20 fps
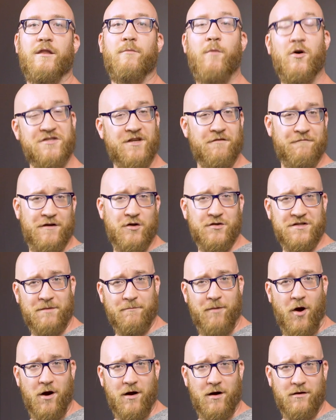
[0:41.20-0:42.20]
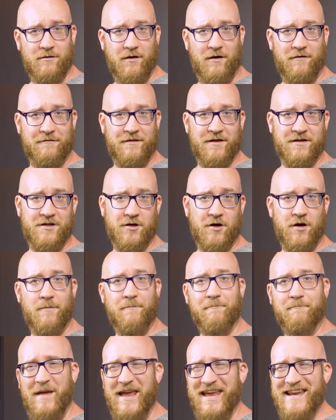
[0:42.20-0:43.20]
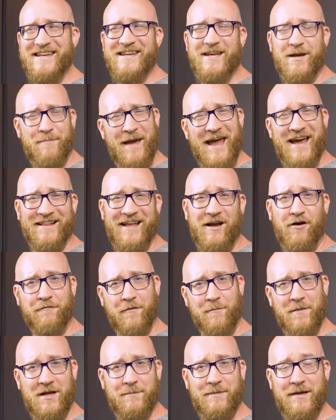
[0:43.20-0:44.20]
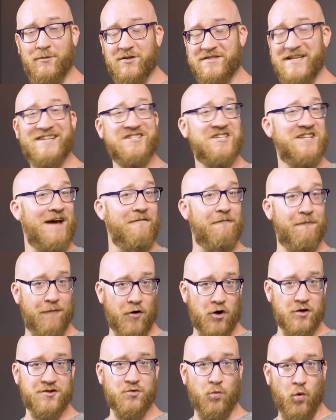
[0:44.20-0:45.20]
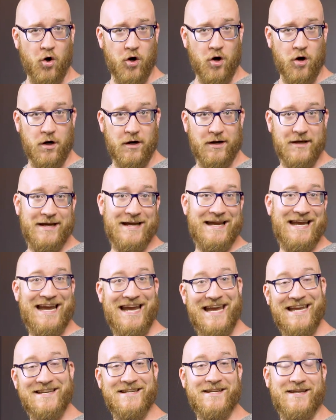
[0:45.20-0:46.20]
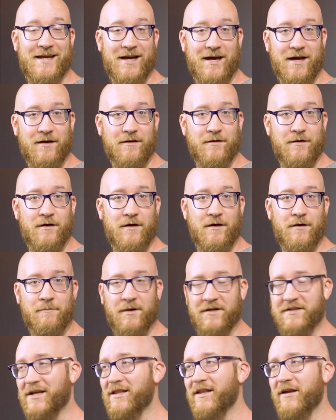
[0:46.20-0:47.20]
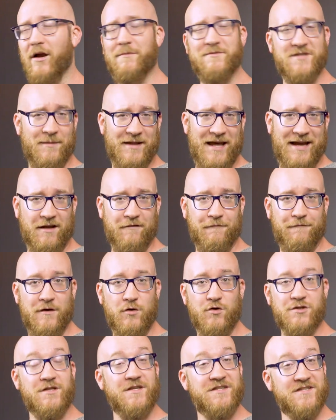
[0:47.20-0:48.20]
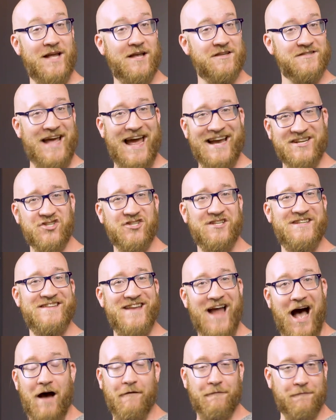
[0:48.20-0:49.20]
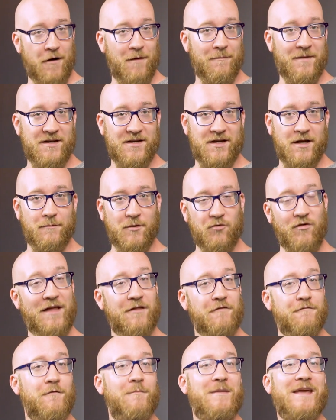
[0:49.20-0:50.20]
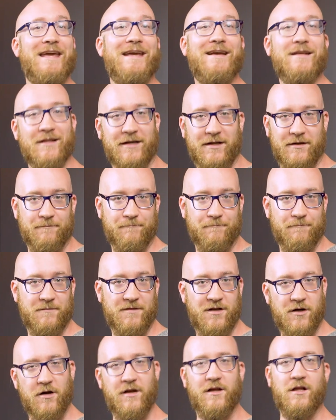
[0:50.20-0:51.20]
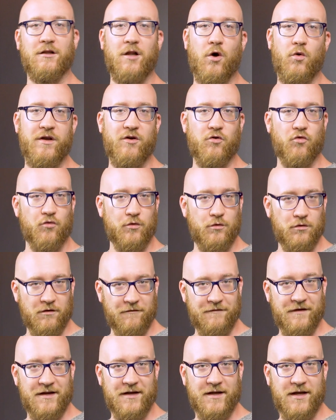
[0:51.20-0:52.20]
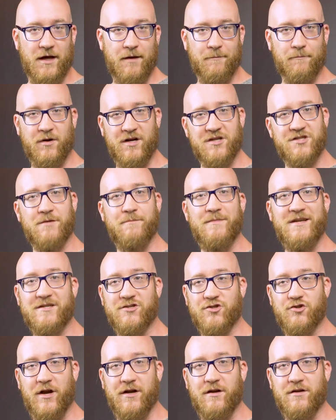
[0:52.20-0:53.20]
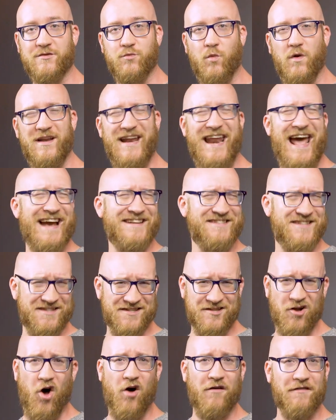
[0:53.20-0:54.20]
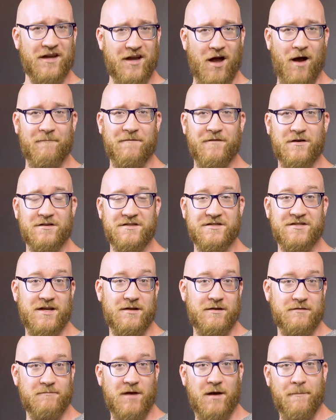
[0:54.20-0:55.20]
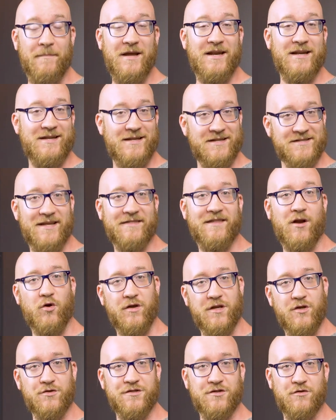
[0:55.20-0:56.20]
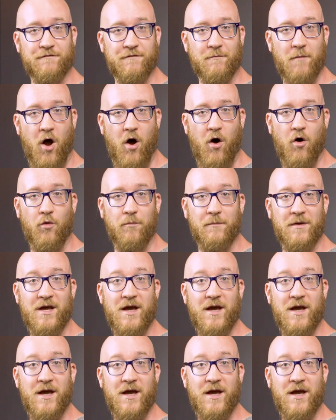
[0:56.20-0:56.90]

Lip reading: The most confusing part of the term India Pale Ale for many people is actually that first word, India. But to clear up some of that confusion, the style is actually not from India, but rather from England. During colonial rule of India, British administrators wanted access to all the comforts and amenities that they were used to from home.